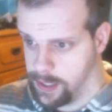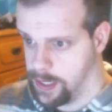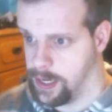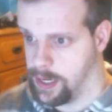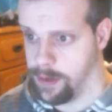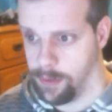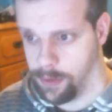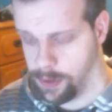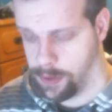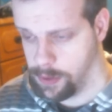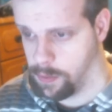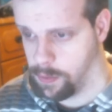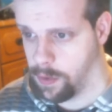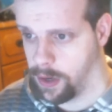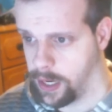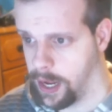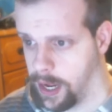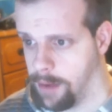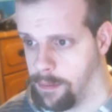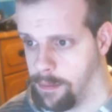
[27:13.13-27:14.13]
to, to work
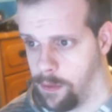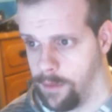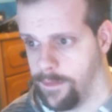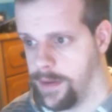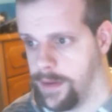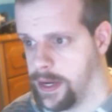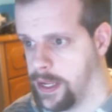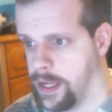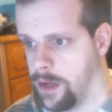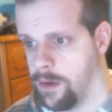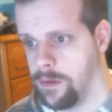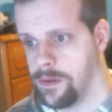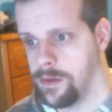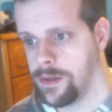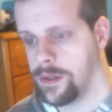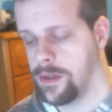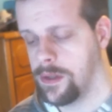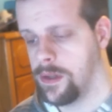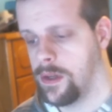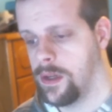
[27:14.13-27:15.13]
on more videos.
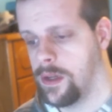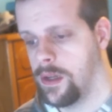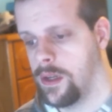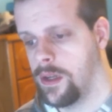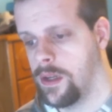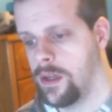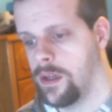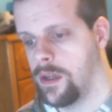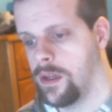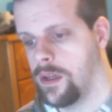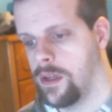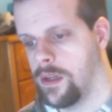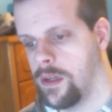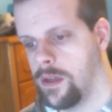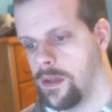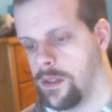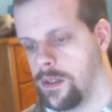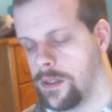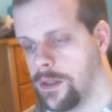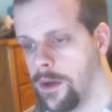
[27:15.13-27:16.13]

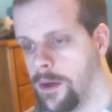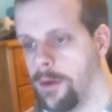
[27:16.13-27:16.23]
So